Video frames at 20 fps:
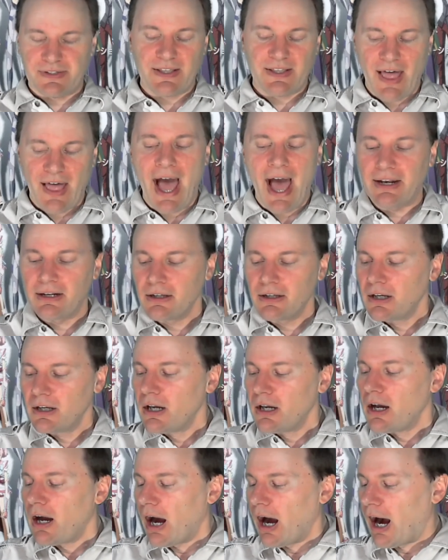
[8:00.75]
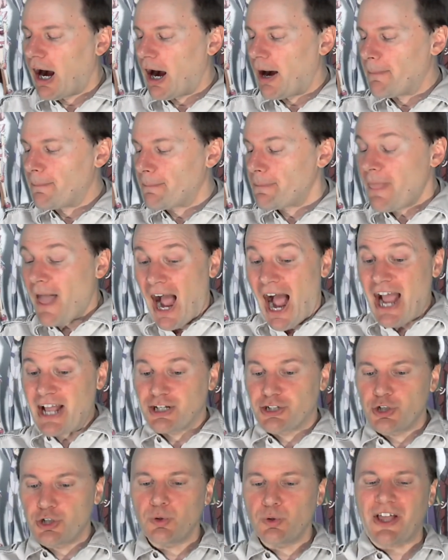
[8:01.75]
that. I
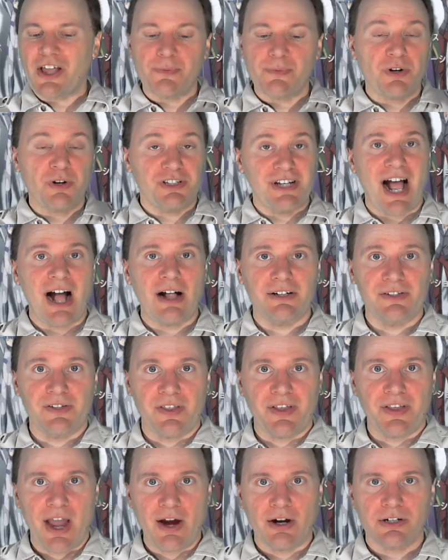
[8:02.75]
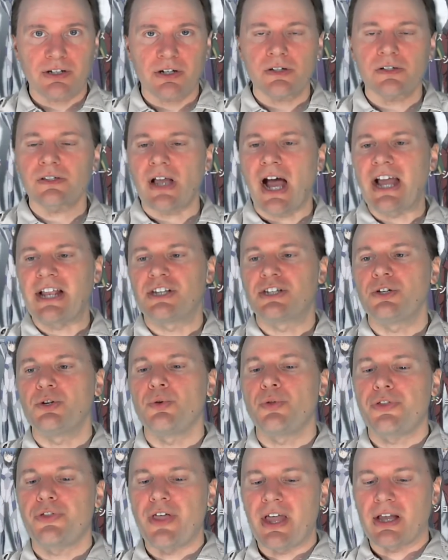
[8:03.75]
do like the personalities of the characters. I do
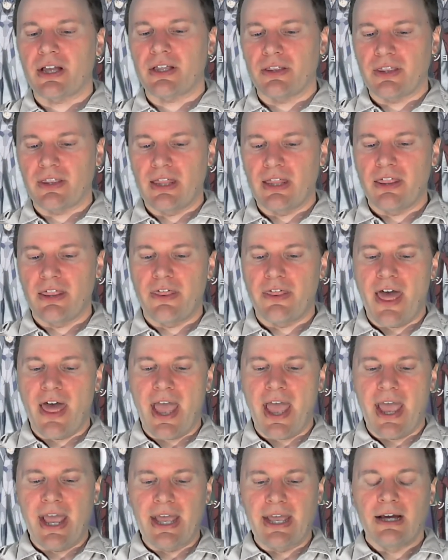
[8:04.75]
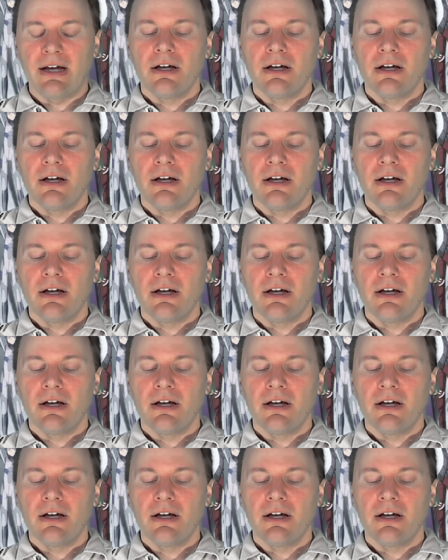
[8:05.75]
think that they